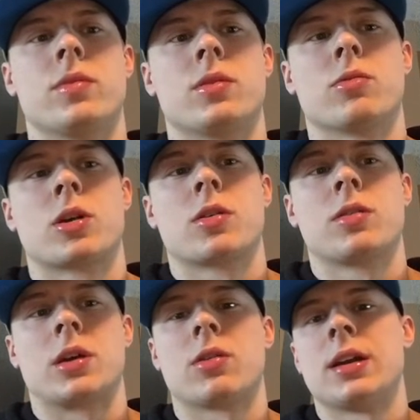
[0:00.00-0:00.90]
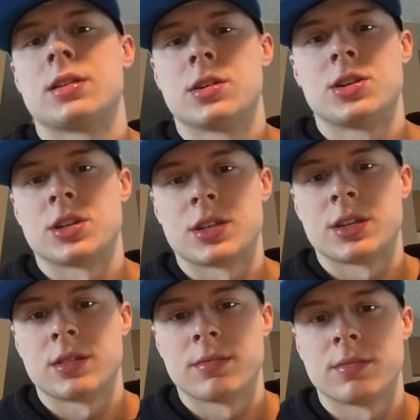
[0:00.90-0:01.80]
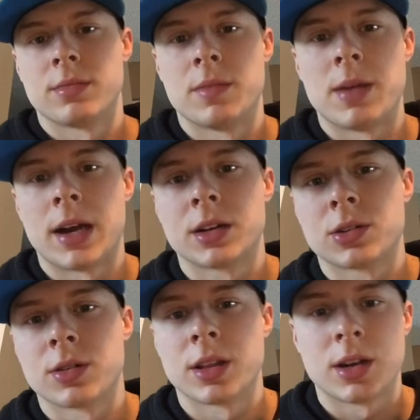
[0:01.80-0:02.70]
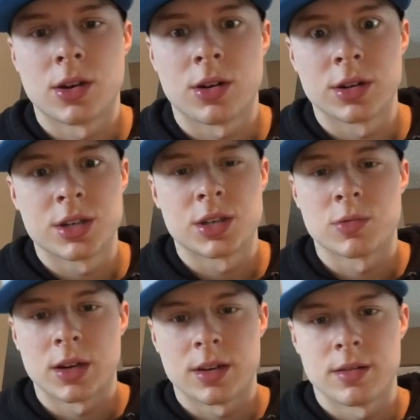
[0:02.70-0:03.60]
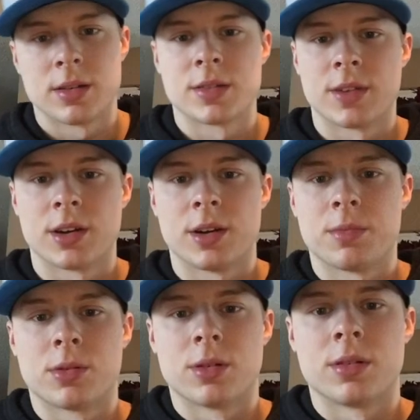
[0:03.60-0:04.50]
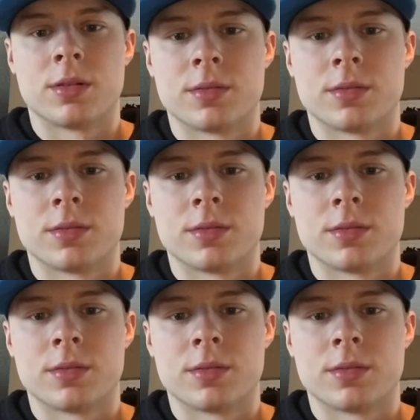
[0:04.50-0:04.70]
the credits are just mandatory. The knowledge is what is very important.